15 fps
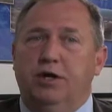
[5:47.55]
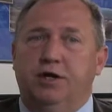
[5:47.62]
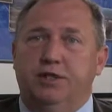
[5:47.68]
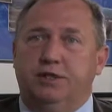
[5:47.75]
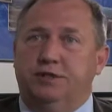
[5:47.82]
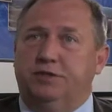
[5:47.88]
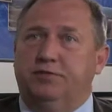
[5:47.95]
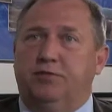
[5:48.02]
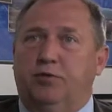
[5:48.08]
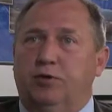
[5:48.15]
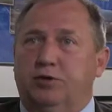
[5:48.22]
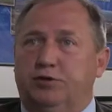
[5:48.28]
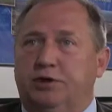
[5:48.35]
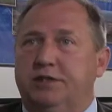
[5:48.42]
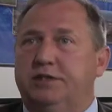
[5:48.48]
is the
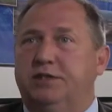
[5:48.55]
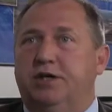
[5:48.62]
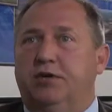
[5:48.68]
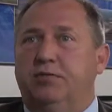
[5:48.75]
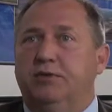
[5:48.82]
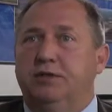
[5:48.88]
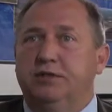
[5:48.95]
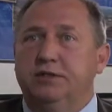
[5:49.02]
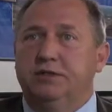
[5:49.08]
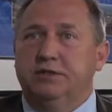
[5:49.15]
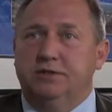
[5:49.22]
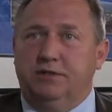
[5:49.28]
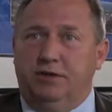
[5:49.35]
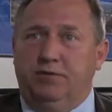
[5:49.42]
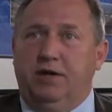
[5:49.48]
foreign trade zone
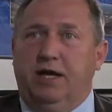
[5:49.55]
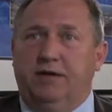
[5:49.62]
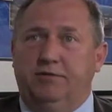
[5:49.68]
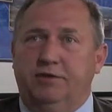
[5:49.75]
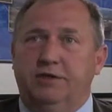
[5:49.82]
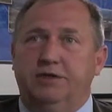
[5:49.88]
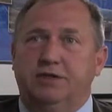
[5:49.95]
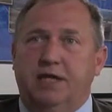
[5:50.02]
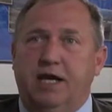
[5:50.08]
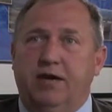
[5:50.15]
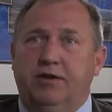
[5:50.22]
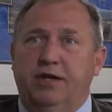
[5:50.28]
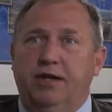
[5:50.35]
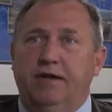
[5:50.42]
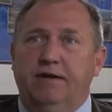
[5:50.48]
that we have in this
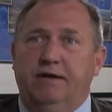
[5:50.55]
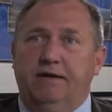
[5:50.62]
county.